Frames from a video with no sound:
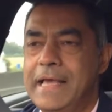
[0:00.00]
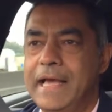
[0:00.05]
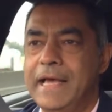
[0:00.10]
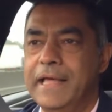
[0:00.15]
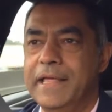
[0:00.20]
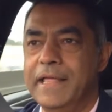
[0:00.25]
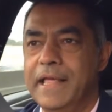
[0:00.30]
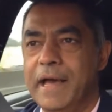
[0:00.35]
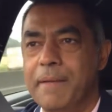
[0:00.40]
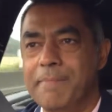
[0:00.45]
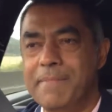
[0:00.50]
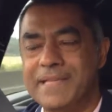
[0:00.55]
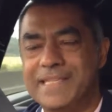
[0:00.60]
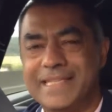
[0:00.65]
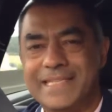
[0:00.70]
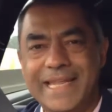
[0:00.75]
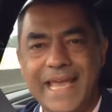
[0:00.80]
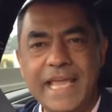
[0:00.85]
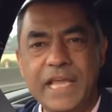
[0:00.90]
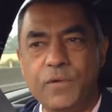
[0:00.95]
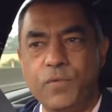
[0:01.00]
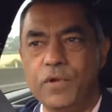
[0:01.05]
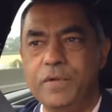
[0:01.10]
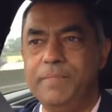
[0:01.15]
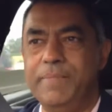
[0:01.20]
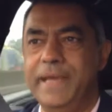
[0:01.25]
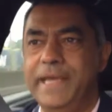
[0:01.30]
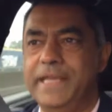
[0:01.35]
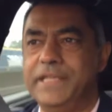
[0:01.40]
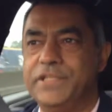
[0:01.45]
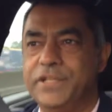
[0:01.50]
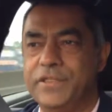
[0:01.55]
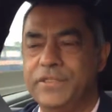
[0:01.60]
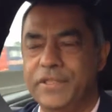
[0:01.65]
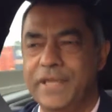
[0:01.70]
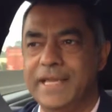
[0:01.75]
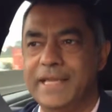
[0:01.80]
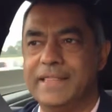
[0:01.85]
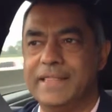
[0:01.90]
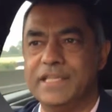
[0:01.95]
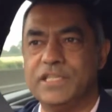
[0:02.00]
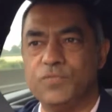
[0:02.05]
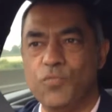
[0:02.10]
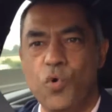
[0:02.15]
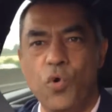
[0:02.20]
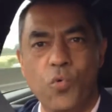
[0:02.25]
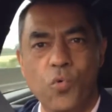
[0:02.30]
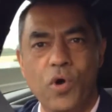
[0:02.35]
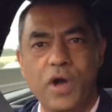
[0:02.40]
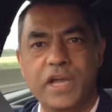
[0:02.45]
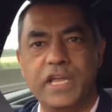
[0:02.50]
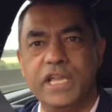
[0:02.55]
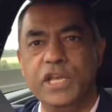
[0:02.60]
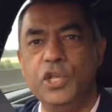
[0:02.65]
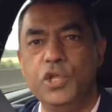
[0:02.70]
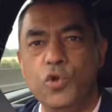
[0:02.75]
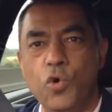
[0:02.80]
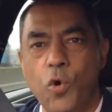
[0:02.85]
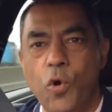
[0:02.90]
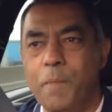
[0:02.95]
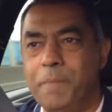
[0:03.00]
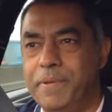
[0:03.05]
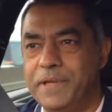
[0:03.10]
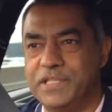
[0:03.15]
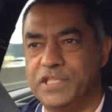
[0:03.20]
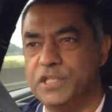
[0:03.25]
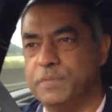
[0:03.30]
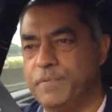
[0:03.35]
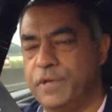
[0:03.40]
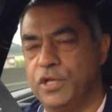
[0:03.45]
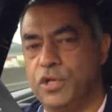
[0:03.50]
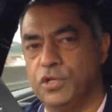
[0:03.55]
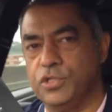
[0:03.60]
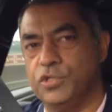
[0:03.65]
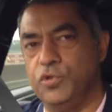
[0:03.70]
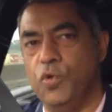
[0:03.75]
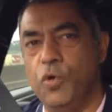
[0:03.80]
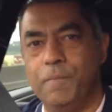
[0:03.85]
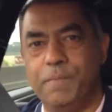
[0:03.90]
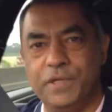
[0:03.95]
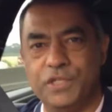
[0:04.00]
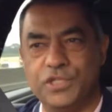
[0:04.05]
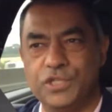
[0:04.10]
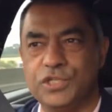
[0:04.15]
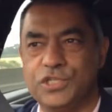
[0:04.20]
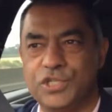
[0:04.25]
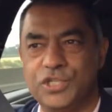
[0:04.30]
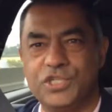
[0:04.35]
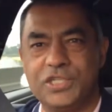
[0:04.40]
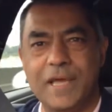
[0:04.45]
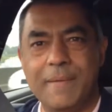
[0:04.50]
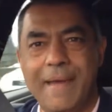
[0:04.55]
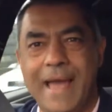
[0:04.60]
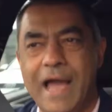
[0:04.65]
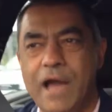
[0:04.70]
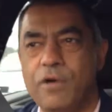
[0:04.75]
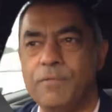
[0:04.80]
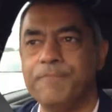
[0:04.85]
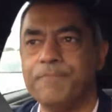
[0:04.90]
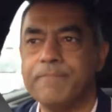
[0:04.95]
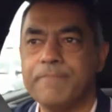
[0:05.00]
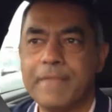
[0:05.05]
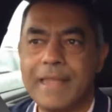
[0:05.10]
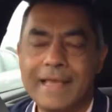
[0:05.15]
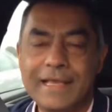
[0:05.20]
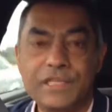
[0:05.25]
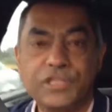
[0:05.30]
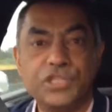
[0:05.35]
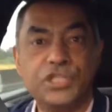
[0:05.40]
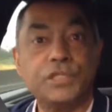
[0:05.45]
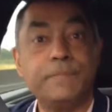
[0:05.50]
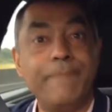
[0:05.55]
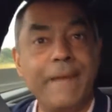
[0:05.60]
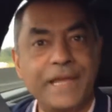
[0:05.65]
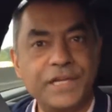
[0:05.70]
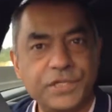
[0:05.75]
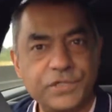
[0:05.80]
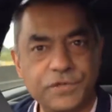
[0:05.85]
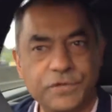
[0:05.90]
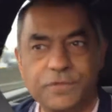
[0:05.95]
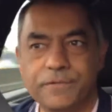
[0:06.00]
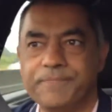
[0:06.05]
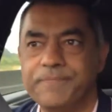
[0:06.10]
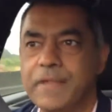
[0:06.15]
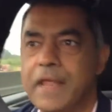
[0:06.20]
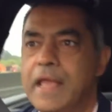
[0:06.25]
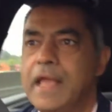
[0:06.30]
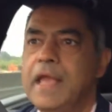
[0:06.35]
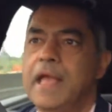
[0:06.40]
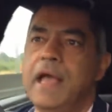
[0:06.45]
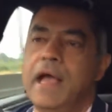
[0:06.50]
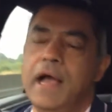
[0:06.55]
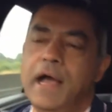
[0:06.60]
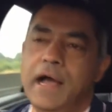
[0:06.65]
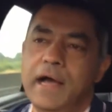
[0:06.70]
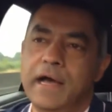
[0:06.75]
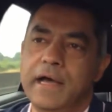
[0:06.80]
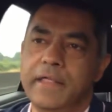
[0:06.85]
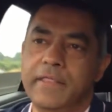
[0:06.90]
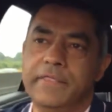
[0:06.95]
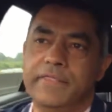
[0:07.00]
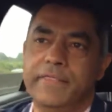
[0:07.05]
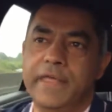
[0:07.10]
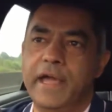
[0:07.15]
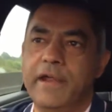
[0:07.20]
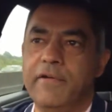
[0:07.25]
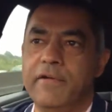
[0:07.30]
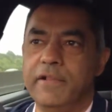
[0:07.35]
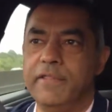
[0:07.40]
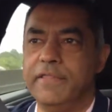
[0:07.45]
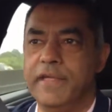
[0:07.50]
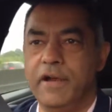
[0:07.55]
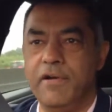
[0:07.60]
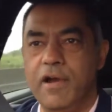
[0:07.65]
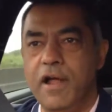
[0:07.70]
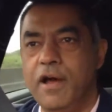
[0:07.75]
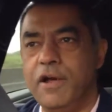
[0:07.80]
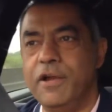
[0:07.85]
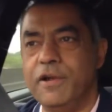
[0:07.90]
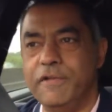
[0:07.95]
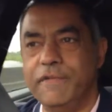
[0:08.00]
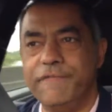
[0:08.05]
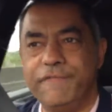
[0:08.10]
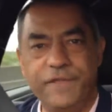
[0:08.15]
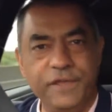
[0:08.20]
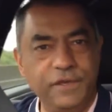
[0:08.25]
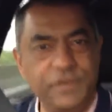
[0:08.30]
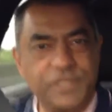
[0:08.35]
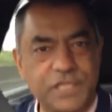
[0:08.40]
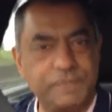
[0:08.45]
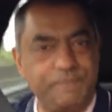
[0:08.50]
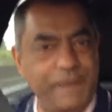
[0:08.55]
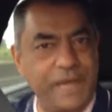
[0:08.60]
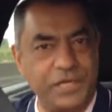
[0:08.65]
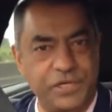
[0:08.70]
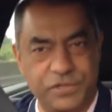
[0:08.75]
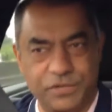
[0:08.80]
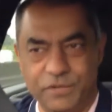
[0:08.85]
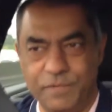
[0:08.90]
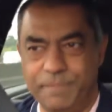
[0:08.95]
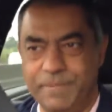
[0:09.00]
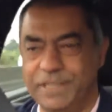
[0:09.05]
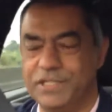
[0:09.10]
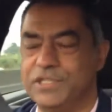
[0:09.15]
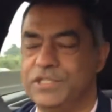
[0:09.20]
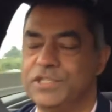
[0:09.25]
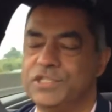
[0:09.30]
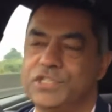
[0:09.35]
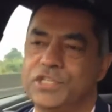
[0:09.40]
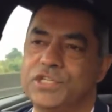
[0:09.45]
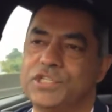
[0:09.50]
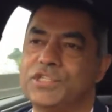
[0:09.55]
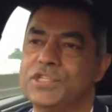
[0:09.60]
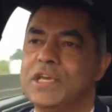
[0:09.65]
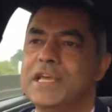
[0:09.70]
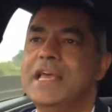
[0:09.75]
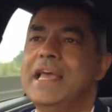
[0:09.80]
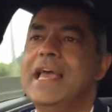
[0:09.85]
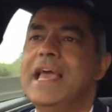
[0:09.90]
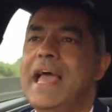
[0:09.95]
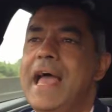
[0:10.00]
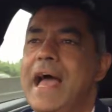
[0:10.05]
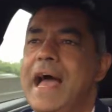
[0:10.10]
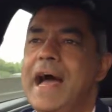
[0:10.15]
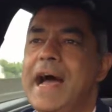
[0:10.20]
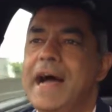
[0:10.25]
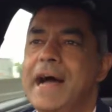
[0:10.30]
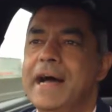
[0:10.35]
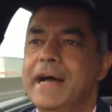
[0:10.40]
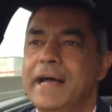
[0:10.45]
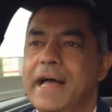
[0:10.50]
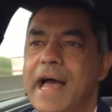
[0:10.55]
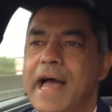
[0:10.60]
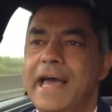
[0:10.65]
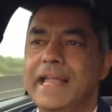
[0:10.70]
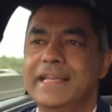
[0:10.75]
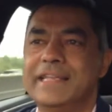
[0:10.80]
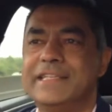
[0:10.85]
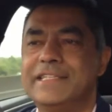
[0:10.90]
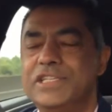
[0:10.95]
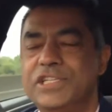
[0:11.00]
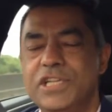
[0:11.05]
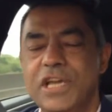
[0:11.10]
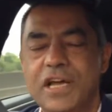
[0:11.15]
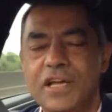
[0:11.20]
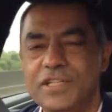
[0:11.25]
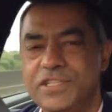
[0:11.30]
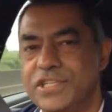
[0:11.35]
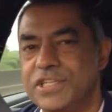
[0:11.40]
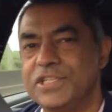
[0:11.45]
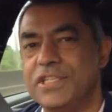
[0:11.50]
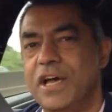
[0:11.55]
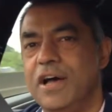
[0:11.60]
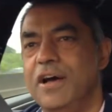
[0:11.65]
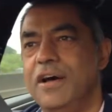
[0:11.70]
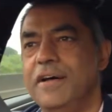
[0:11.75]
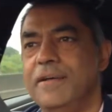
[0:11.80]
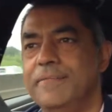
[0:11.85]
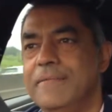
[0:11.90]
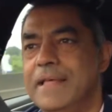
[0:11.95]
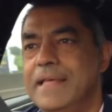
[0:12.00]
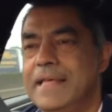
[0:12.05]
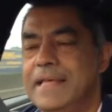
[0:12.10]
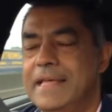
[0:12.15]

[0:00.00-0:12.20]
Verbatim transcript: Uh, a mistake would be to think this won't work in your business because your business is somehow special. Uh, there, there are a few special businesses, uh, and chances are,